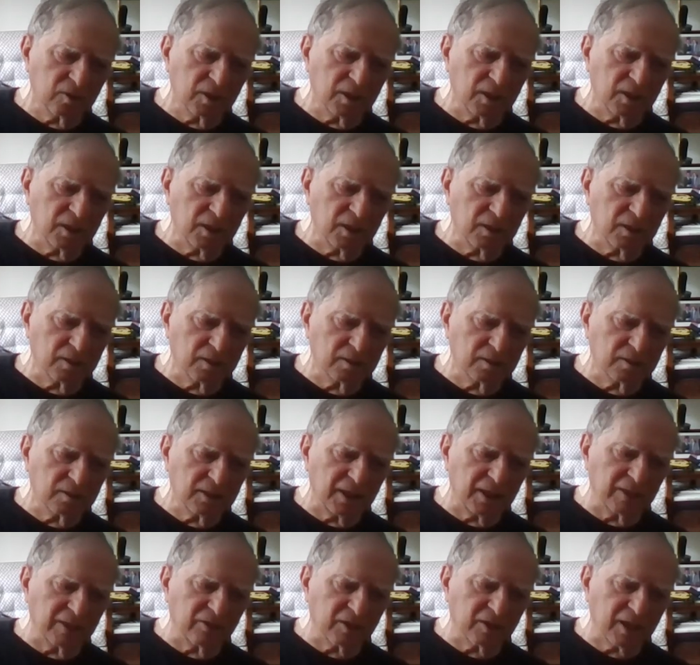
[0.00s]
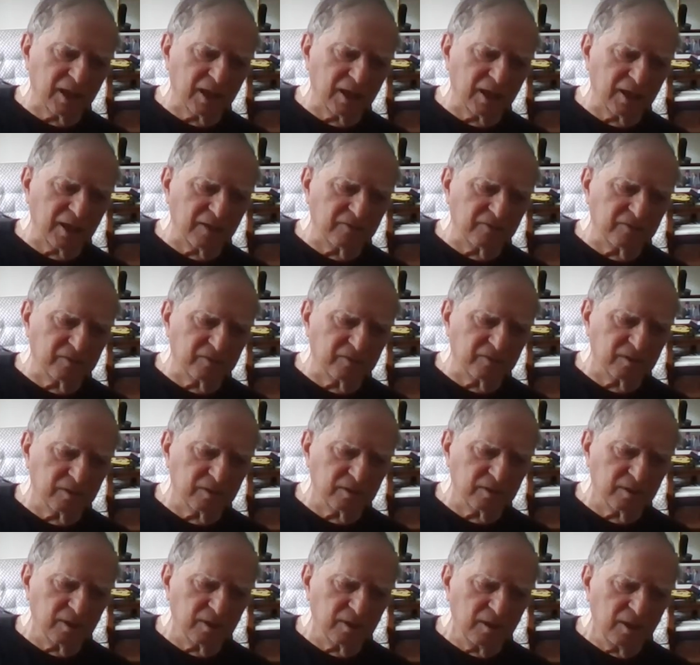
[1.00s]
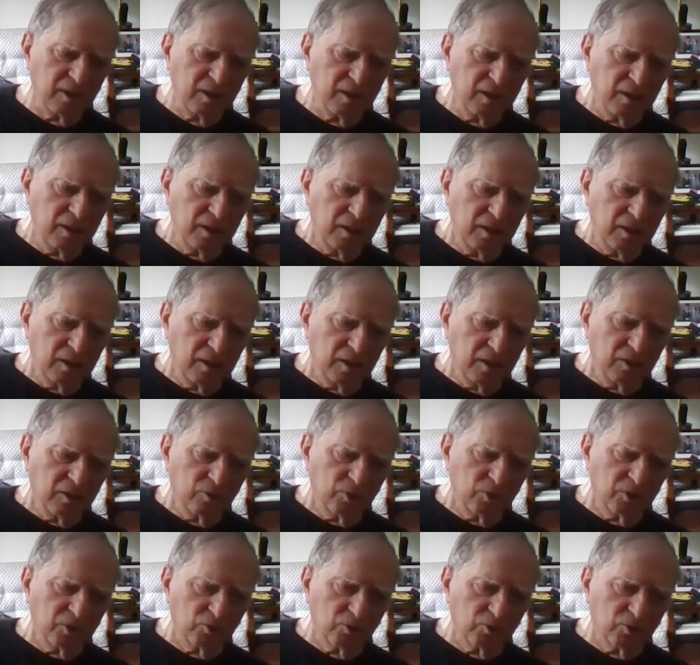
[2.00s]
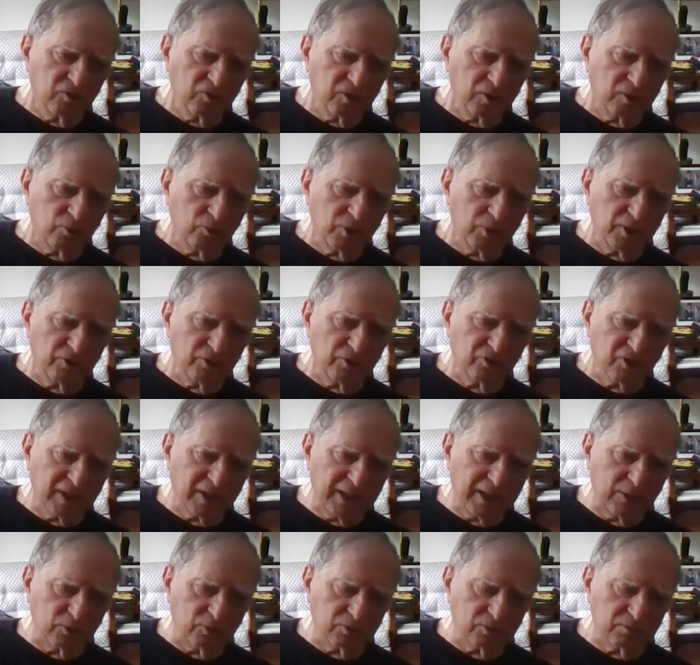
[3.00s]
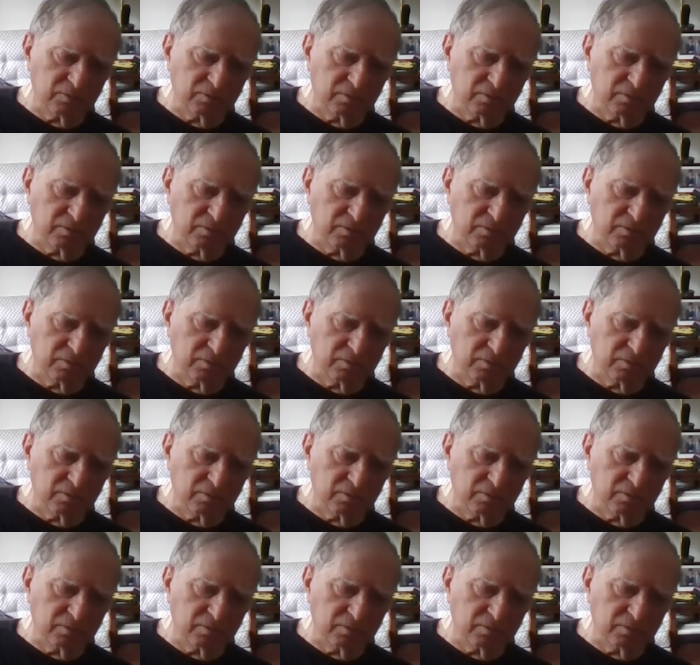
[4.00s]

uh, Ninth Cav, which was a real scout